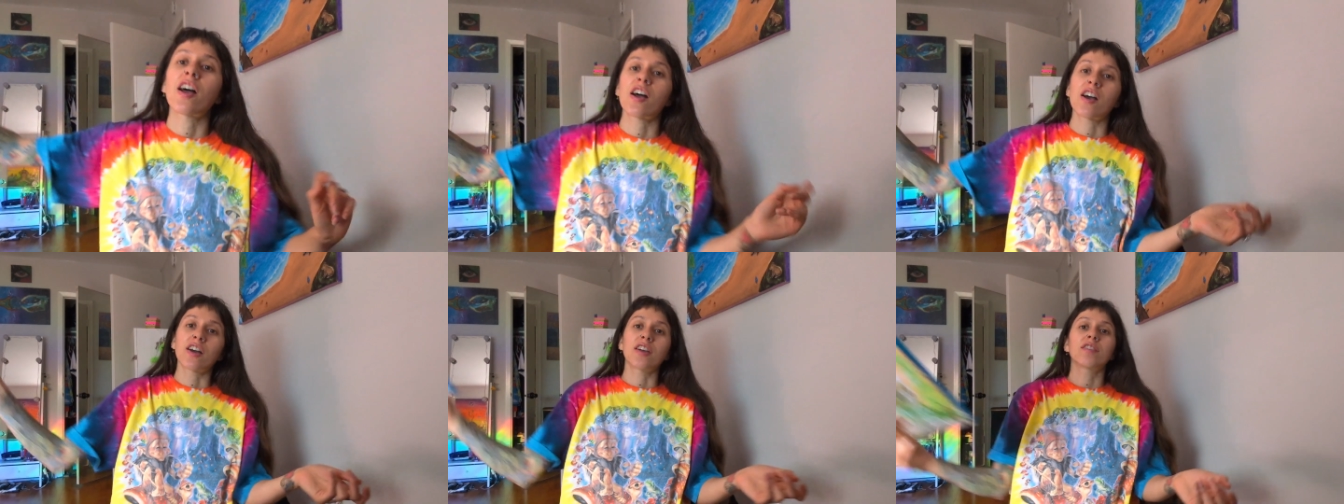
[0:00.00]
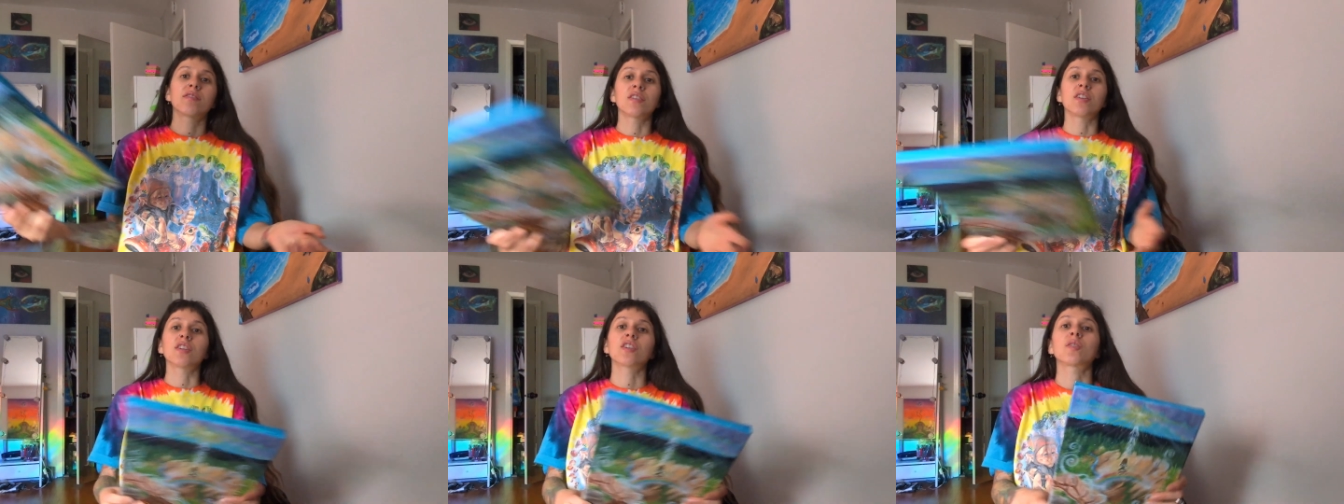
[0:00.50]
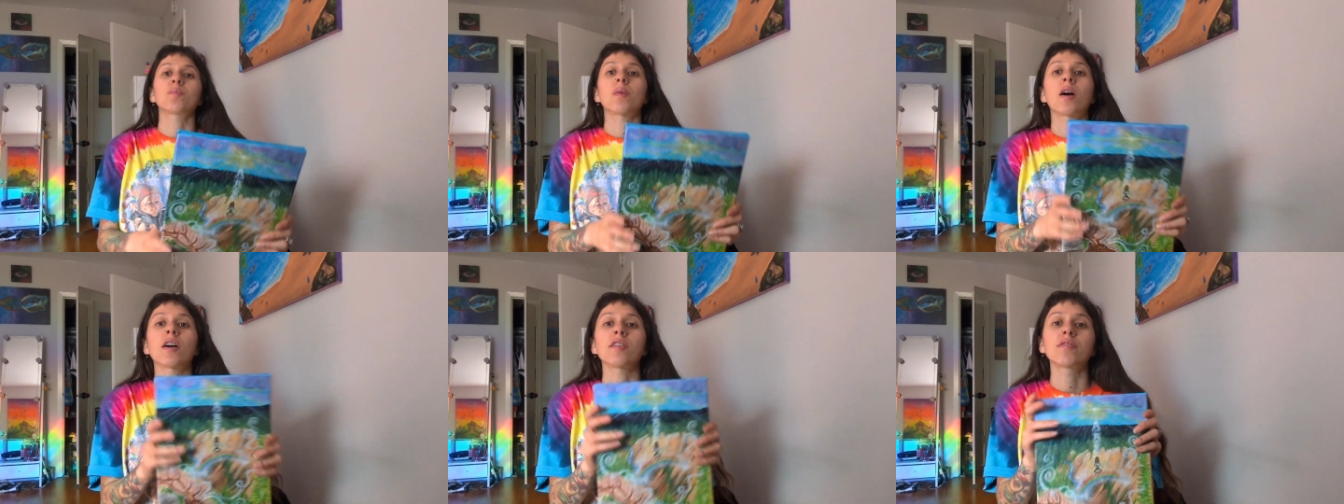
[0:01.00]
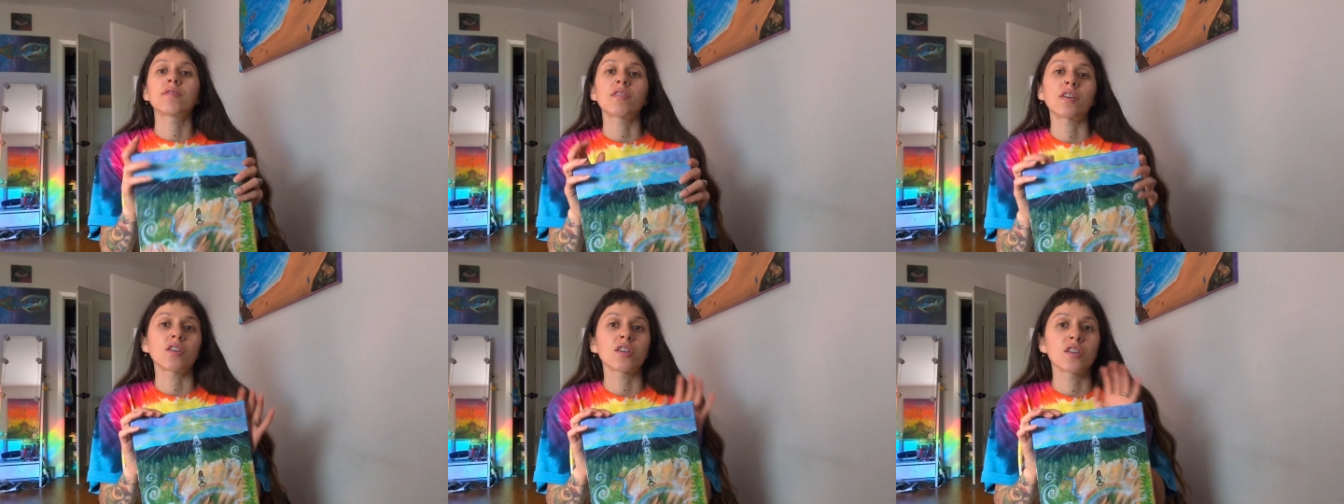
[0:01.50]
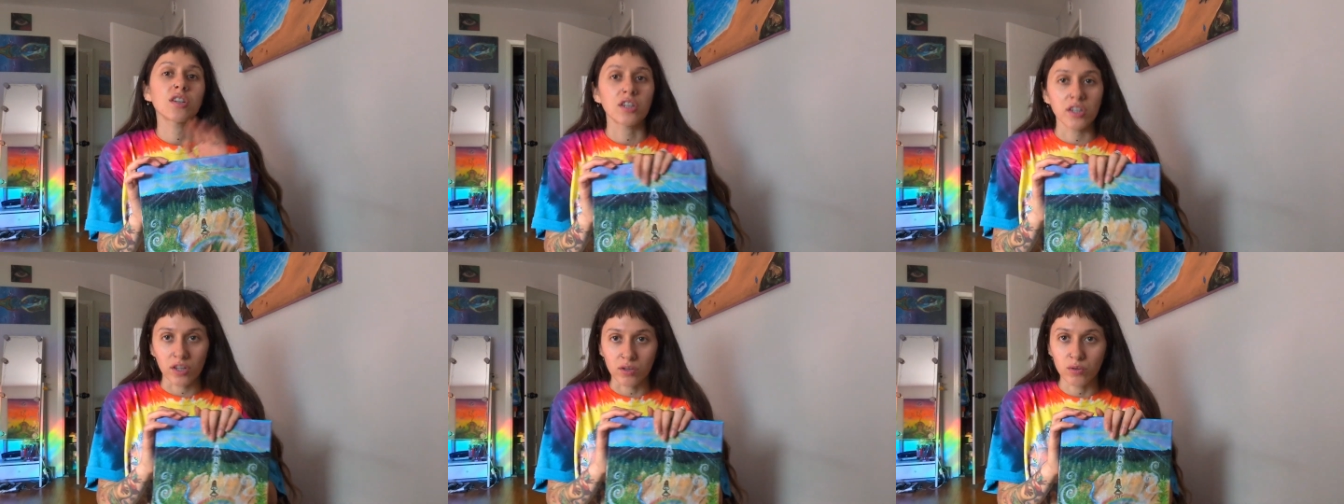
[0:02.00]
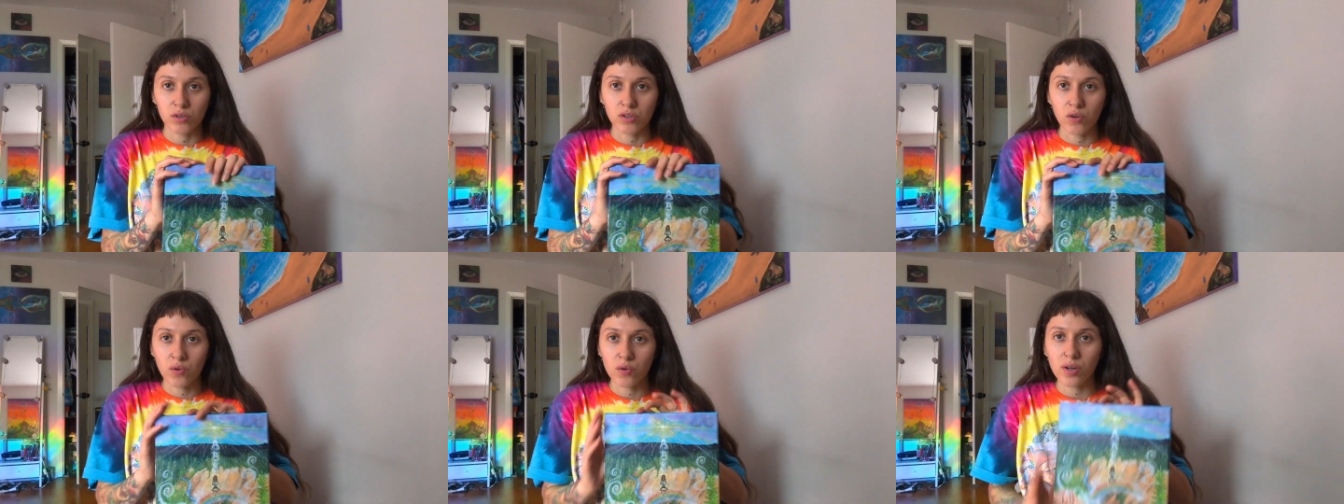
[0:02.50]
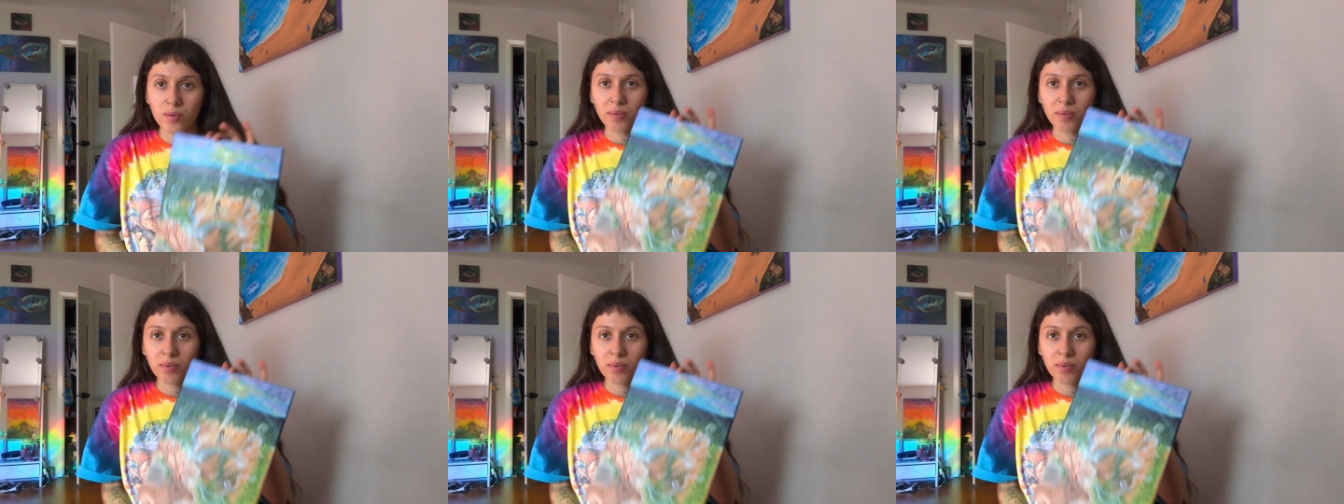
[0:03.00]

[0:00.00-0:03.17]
I finished my first Yellowstone